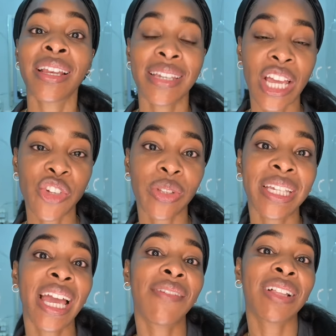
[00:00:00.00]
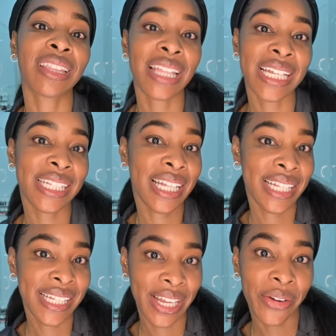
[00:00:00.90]
naturally have less
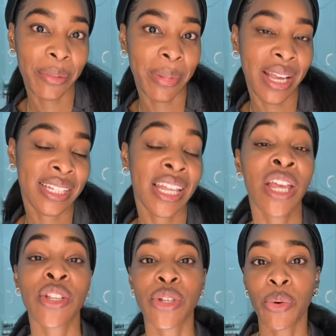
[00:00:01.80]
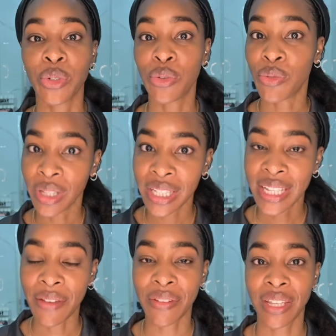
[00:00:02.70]
ceramides. So you really
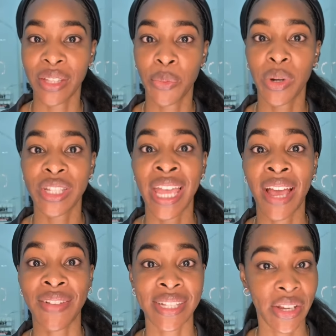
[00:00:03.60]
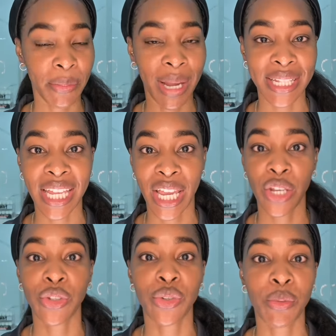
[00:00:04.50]
definitely want to have ceramides
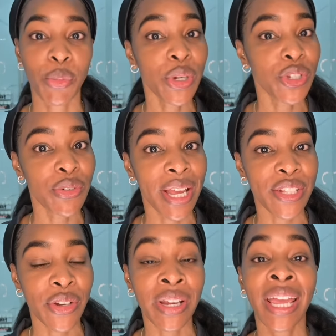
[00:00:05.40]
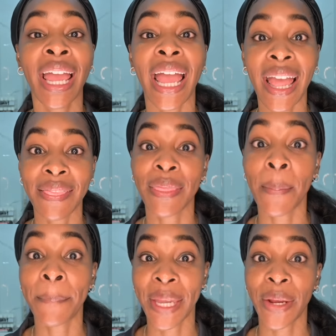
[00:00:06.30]
in your moisturizer at the
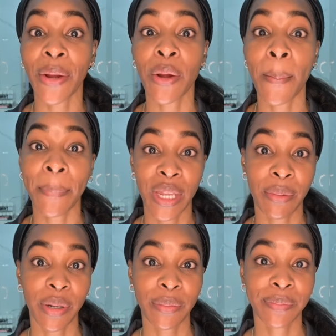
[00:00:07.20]
bare minimum.